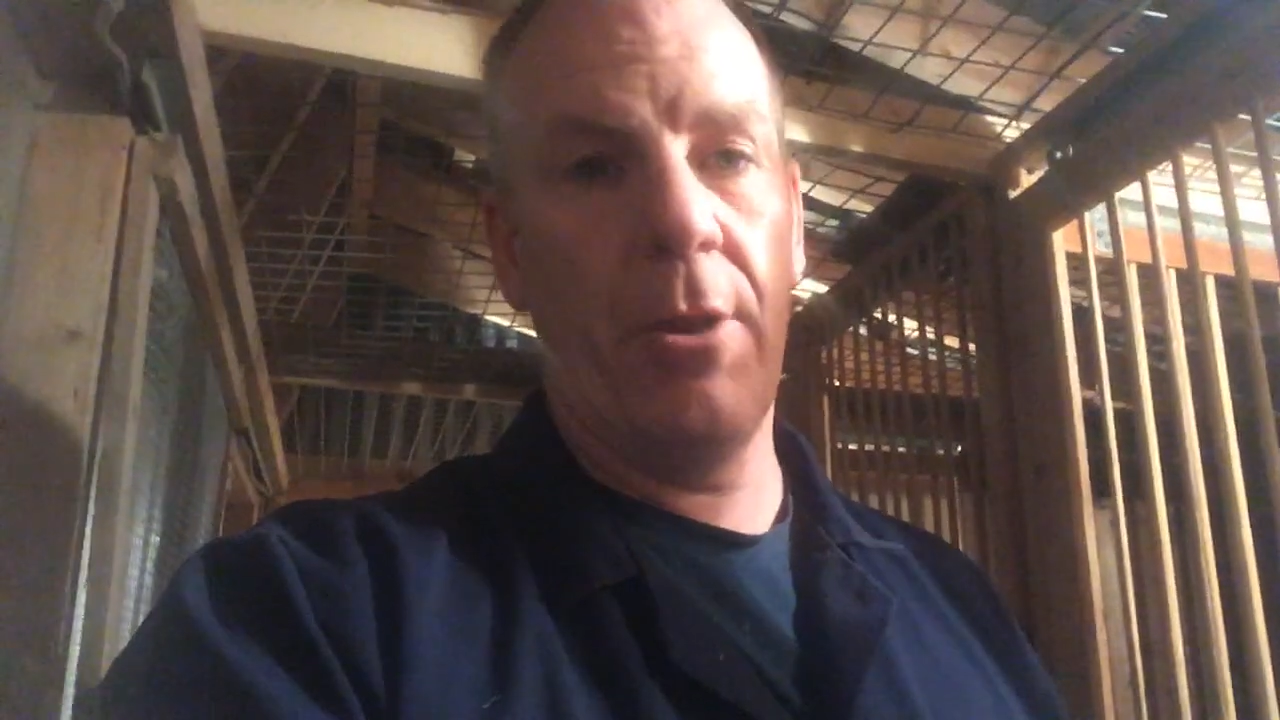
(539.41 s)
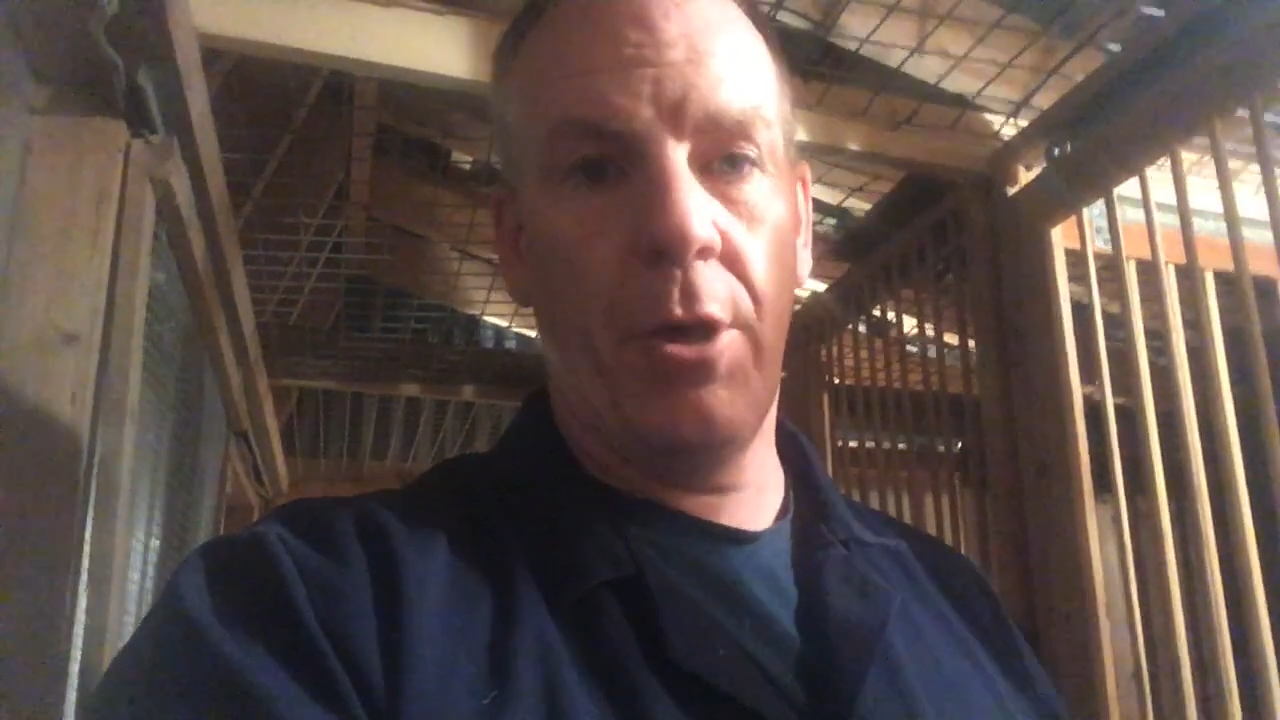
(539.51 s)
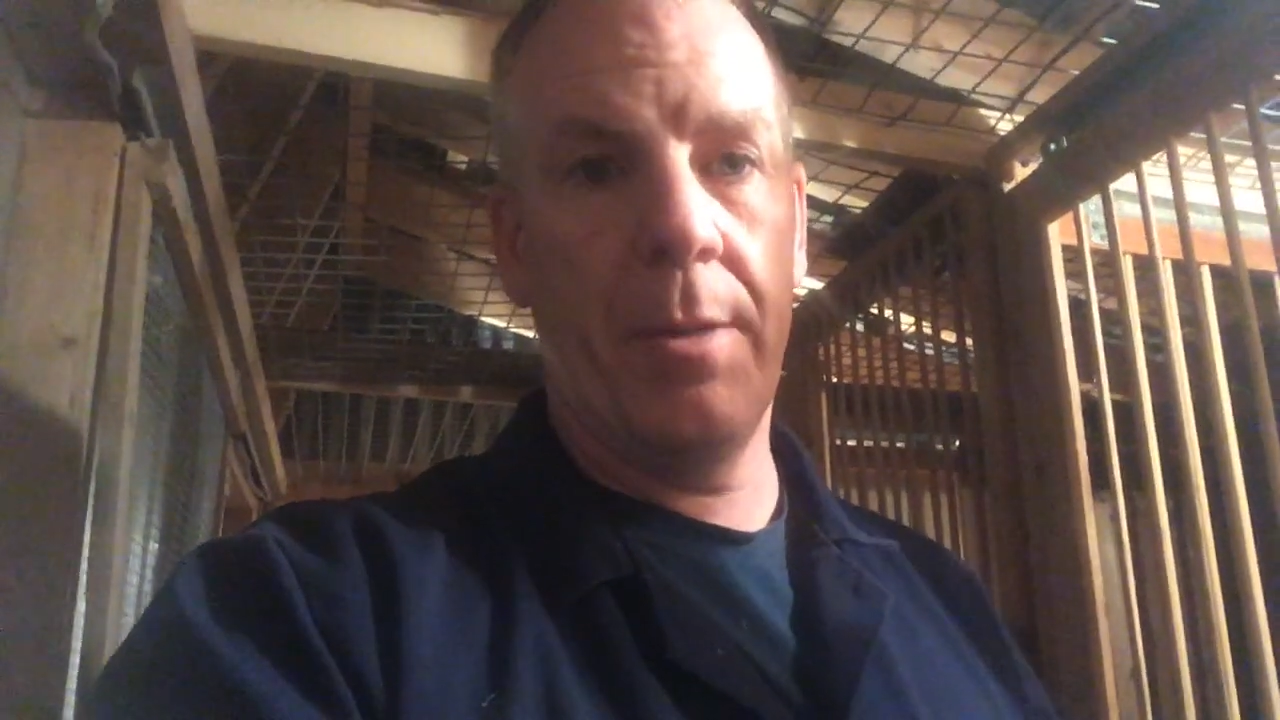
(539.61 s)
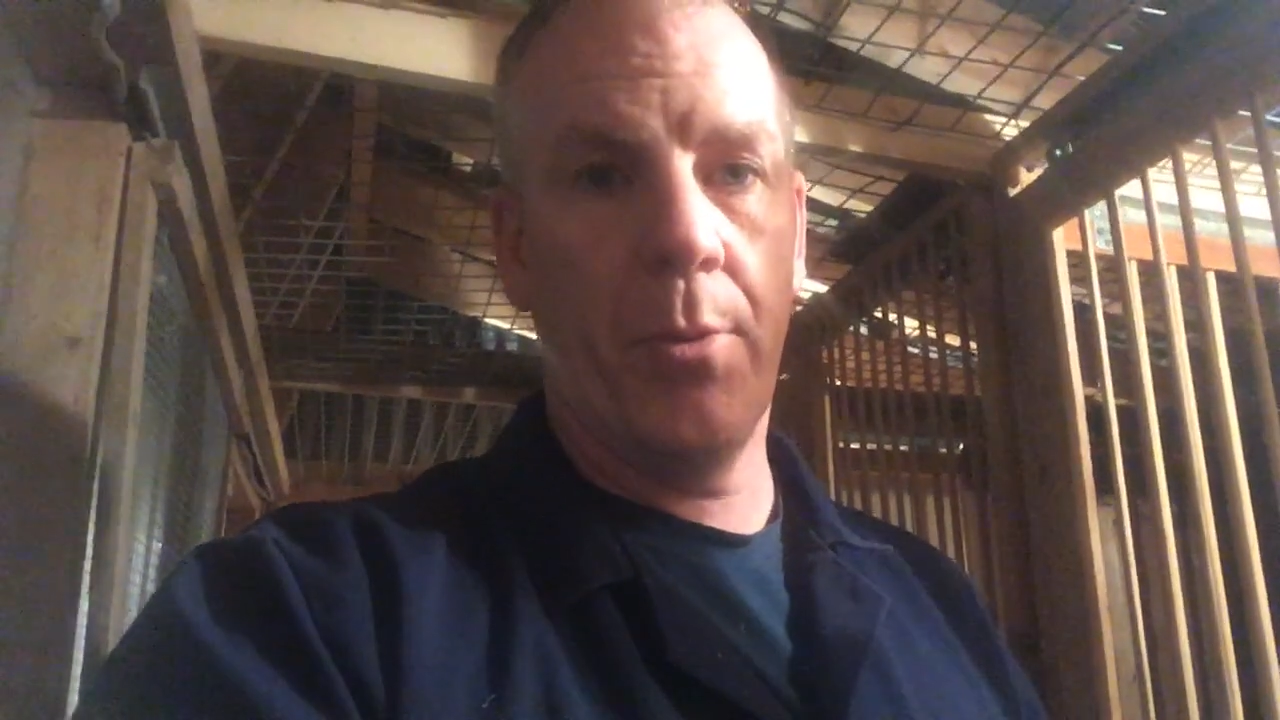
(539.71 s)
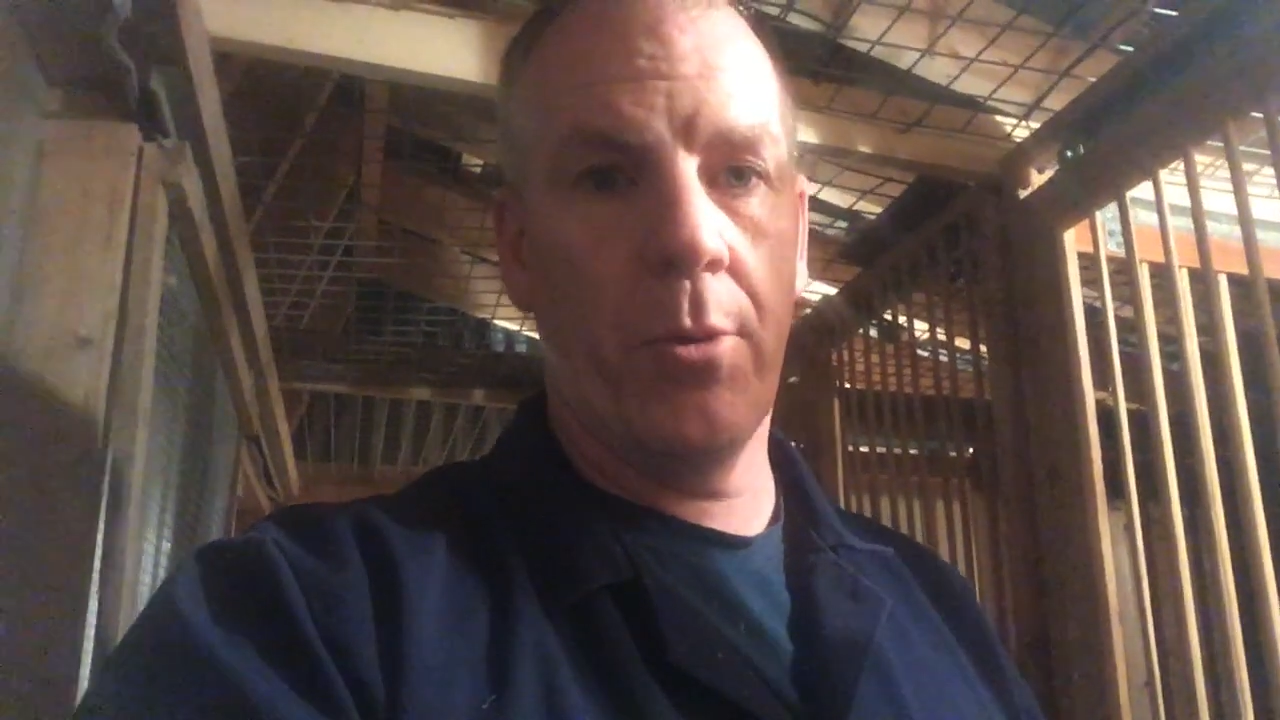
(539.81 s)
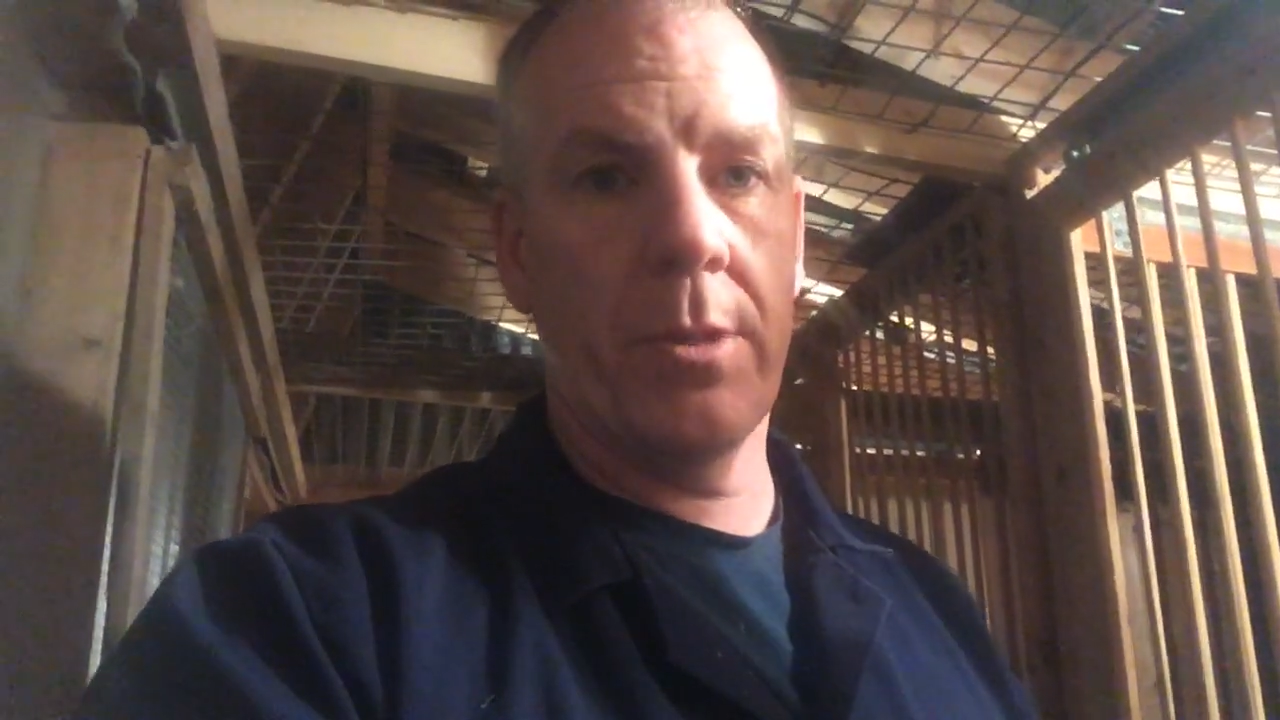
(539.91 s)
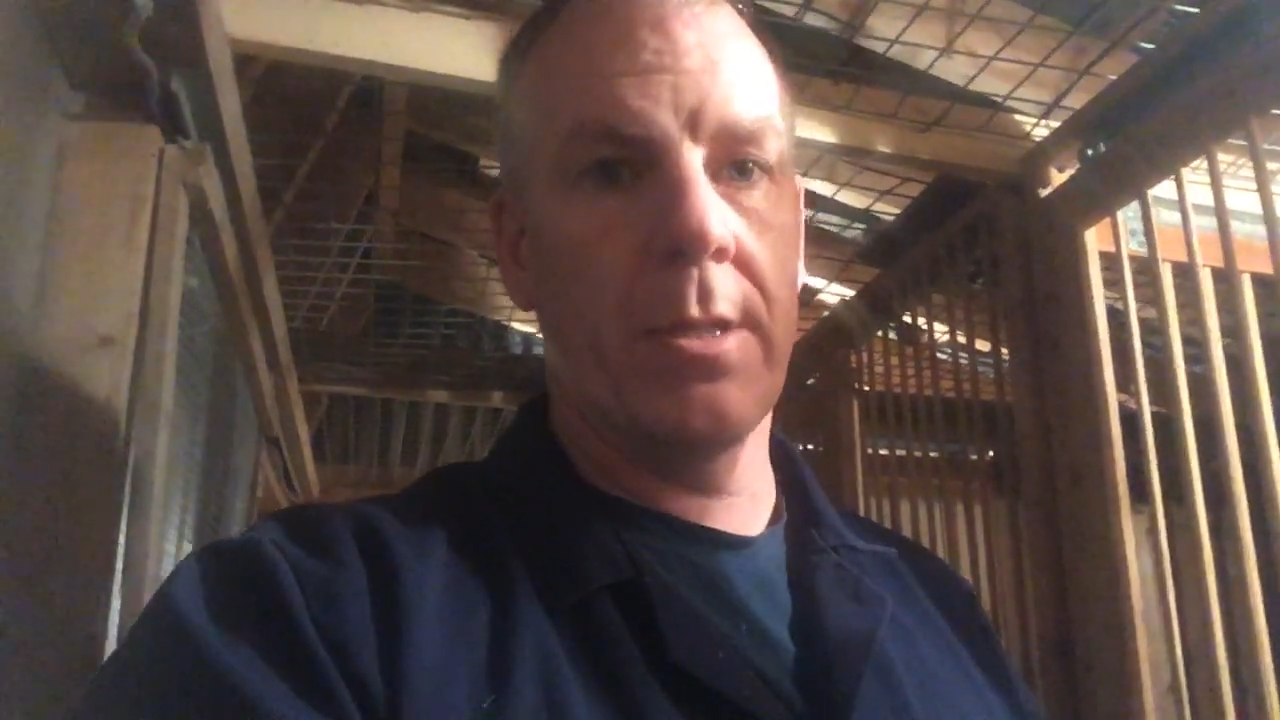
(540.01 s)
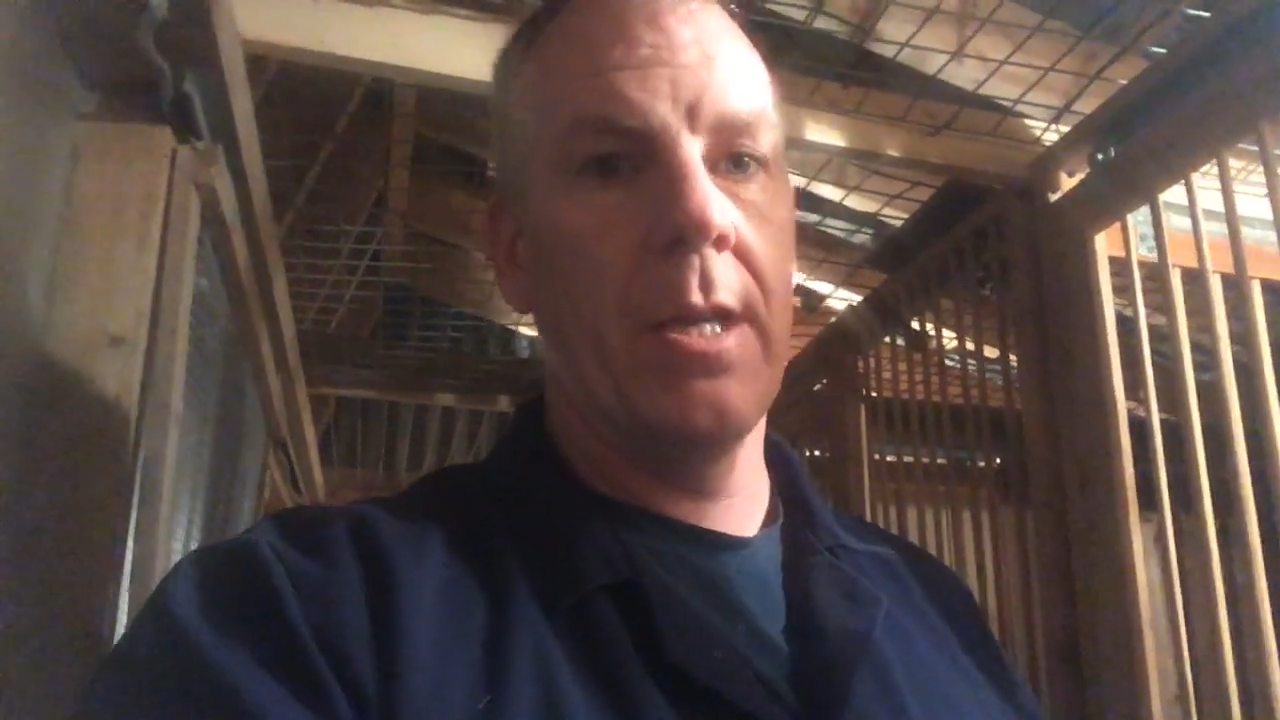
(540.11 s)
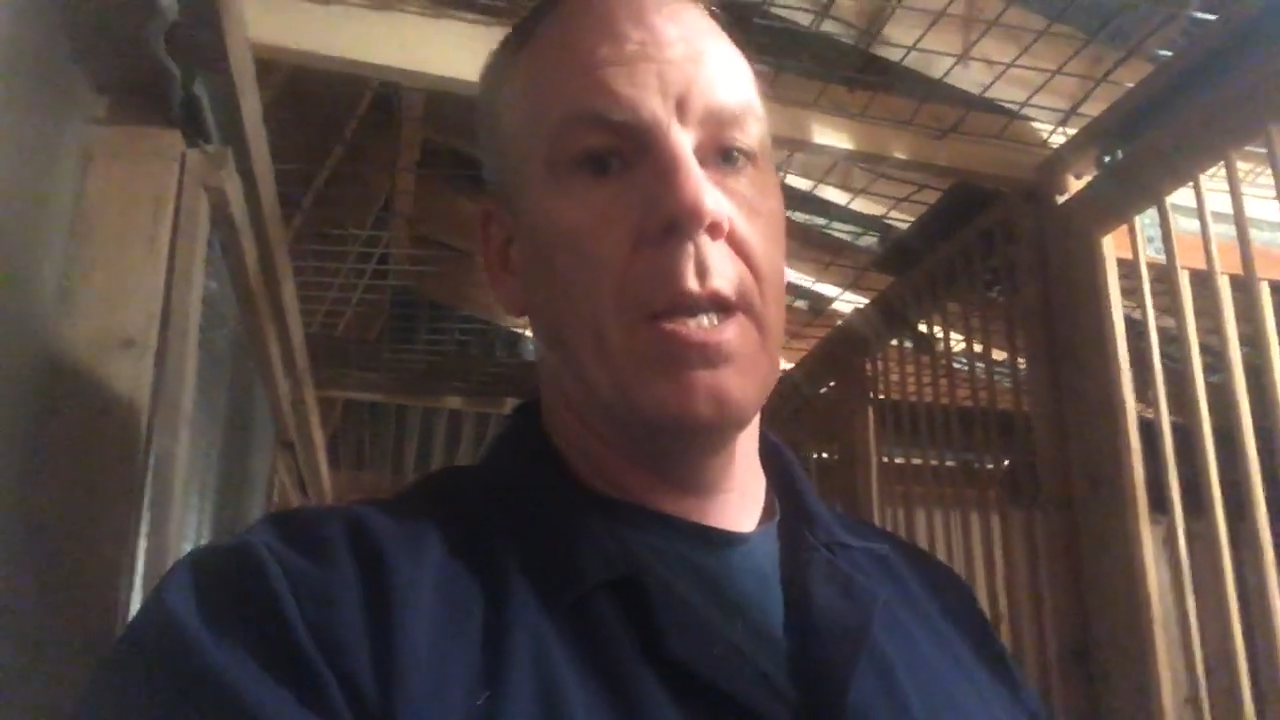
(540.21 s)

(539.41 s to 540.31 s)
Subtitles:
line of boards.